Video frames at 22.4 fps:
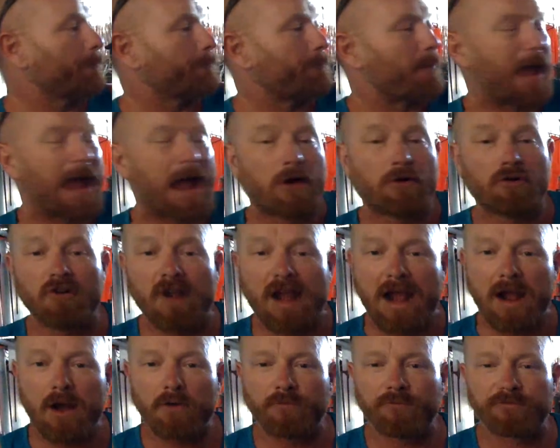power
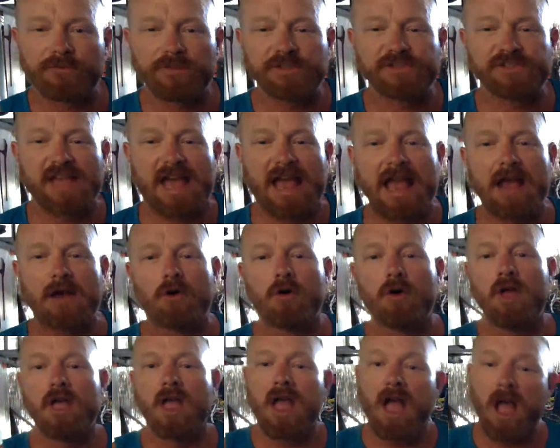out of the
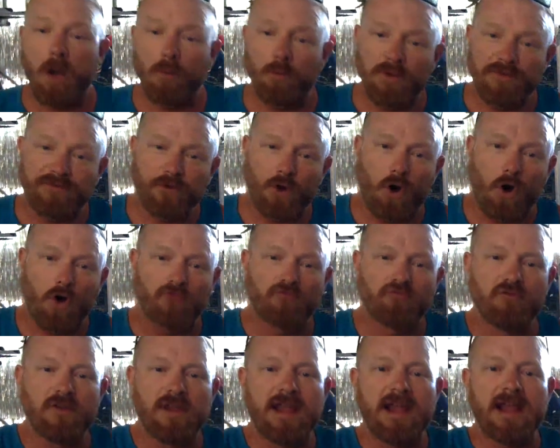sail. And we've got a
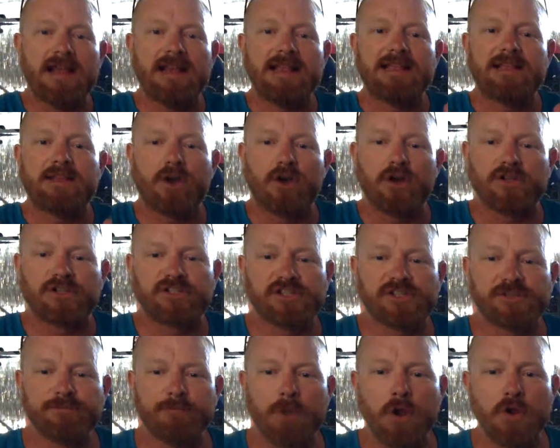really good
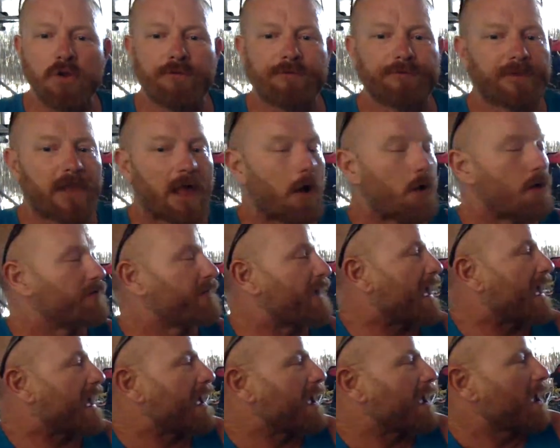smooth flow of
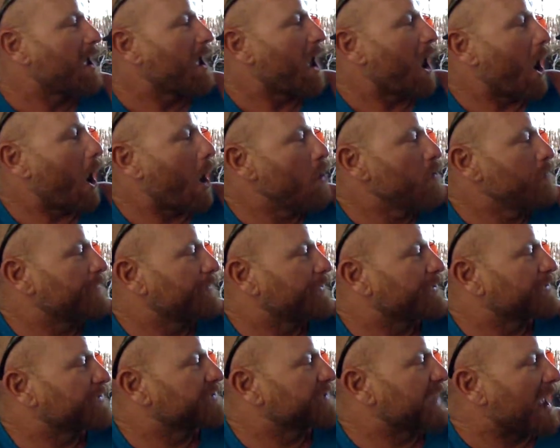air over
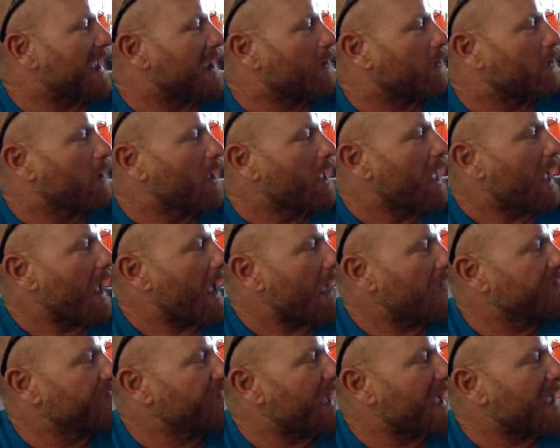the sail.
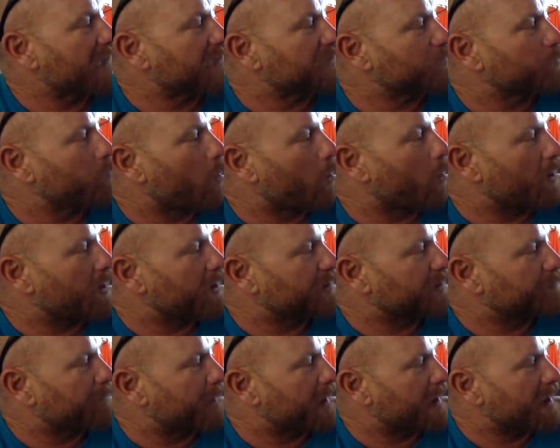And that's what
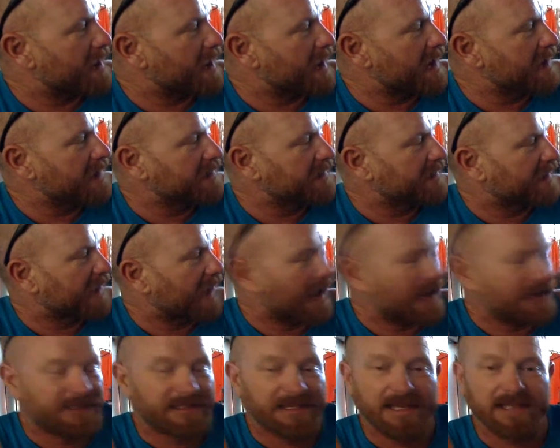is being
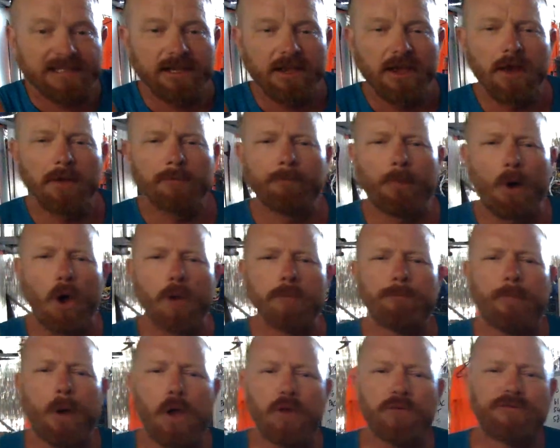indicated by
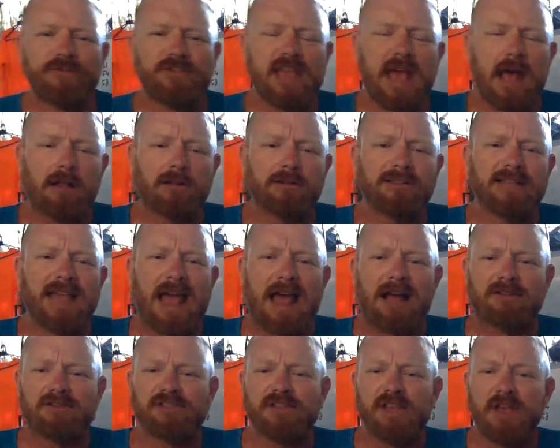both
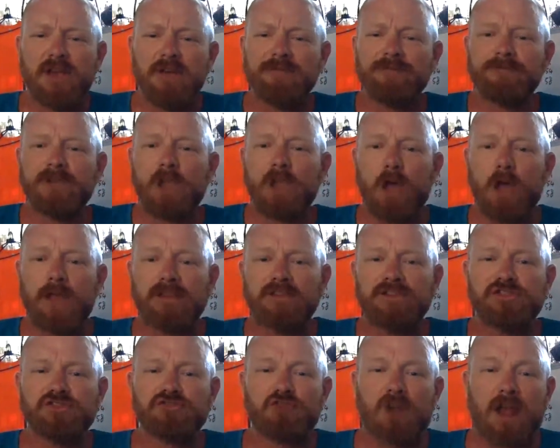telltales flying
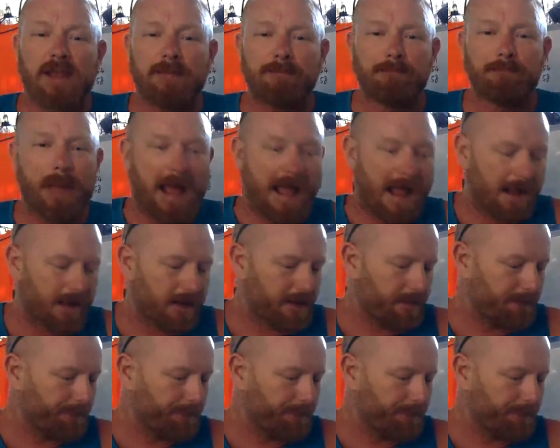straight back.